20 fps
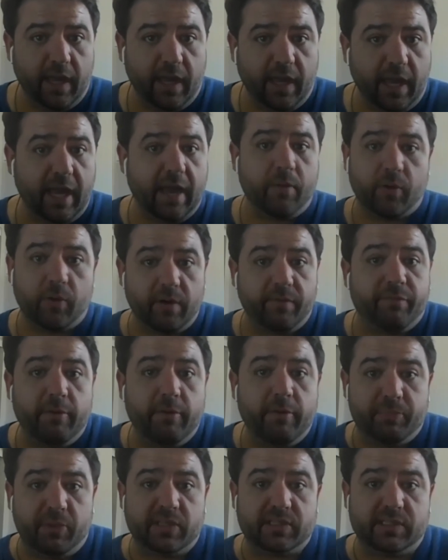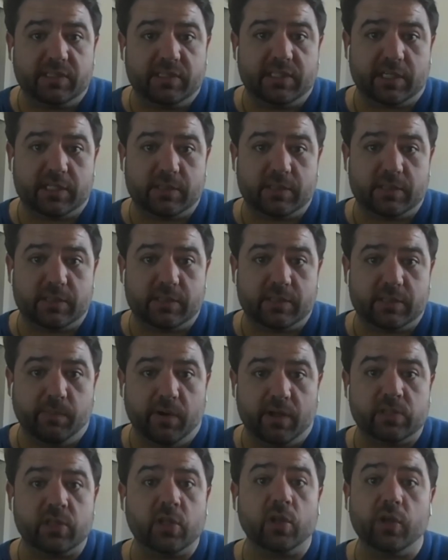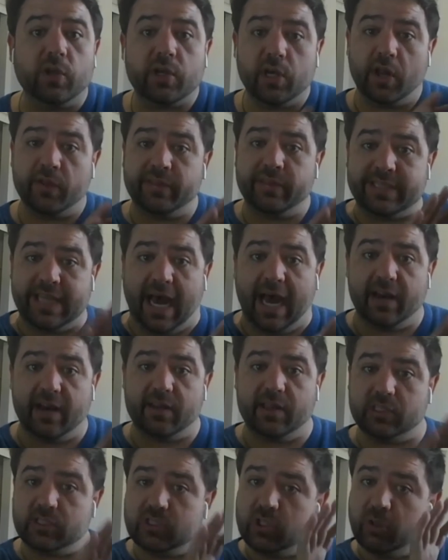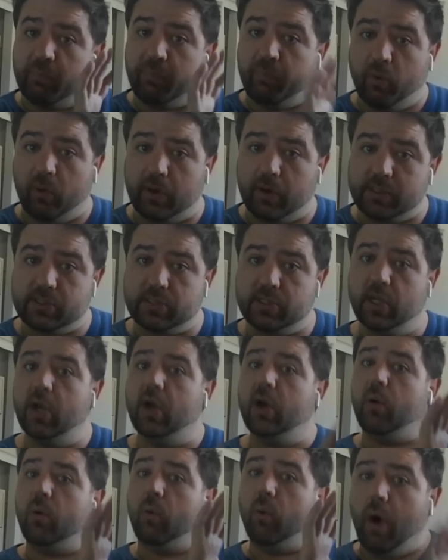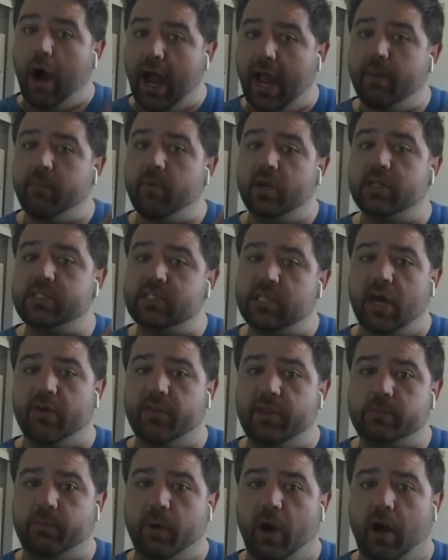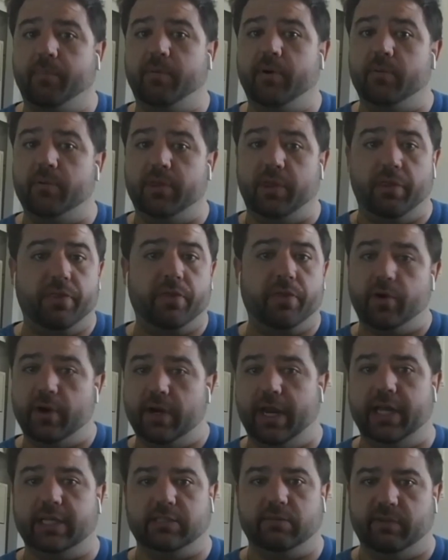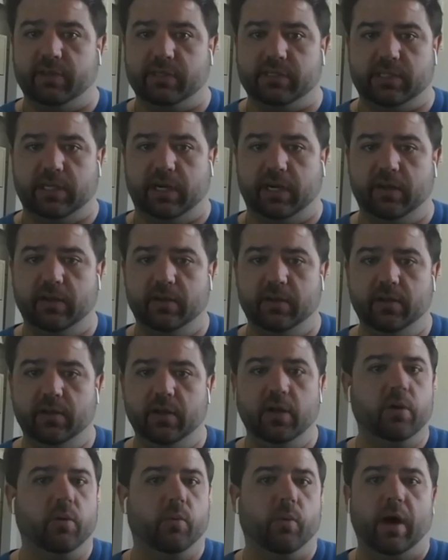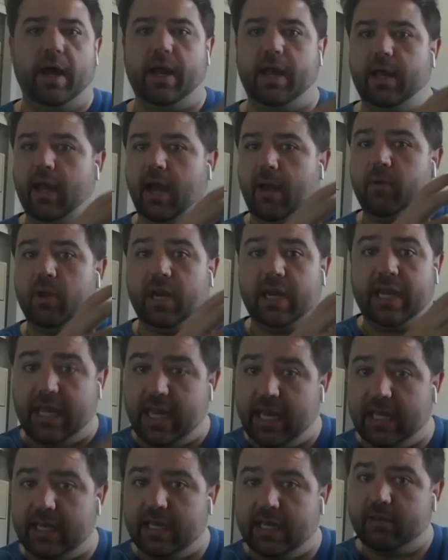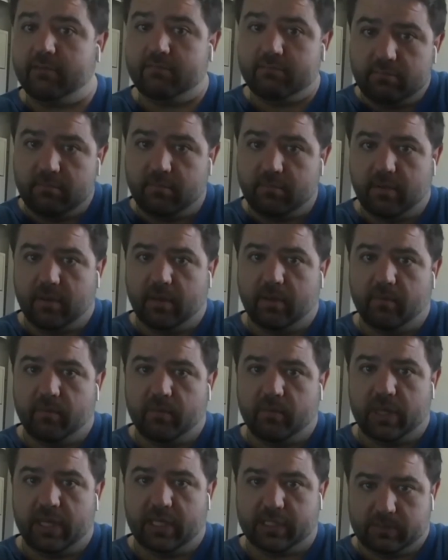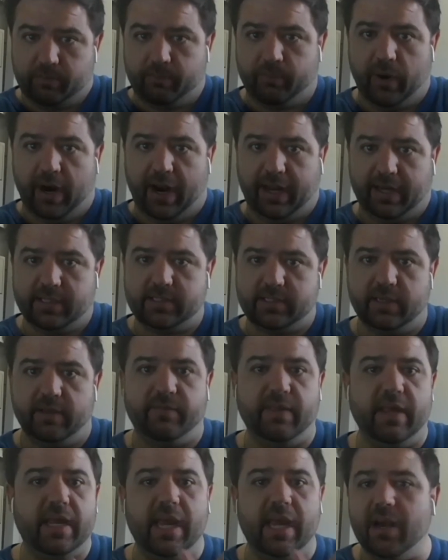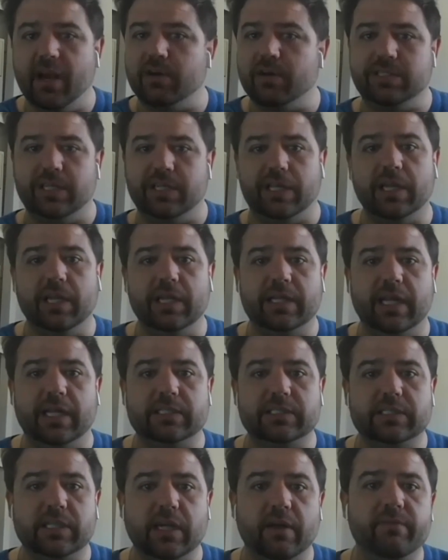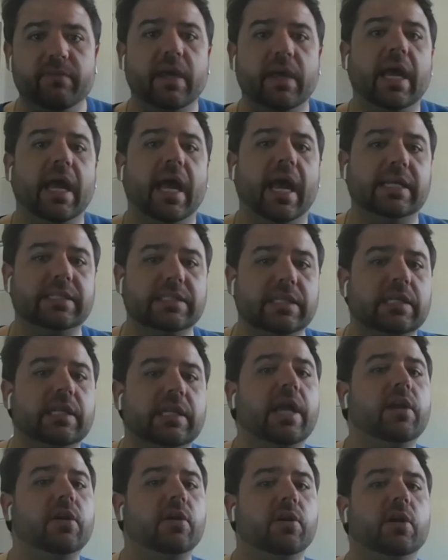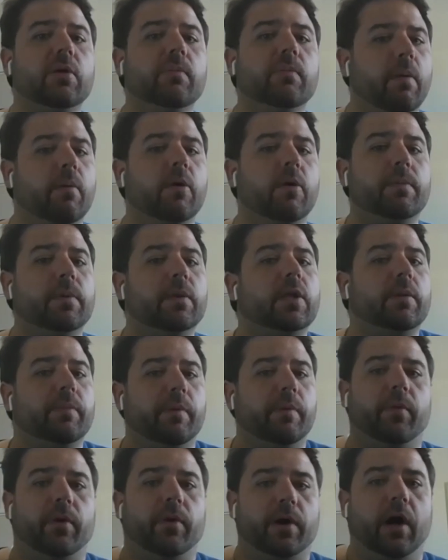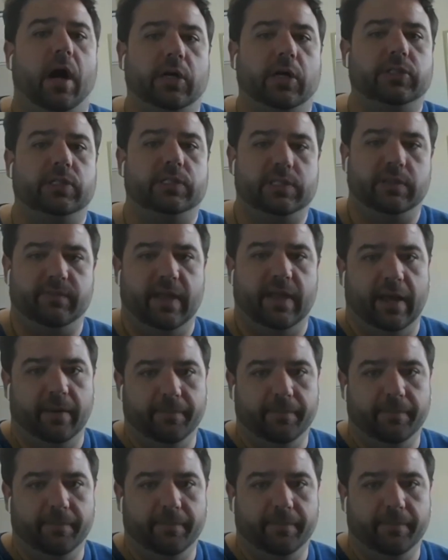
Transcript: Hey, we're going to flip this in 6 months. Look at all the data that supports why I'm going to sell this property within 30 days of listing, why I'm going to get this price. If they can't articulate that stuff, as a lender, you might want to be a little bit more cautious of that.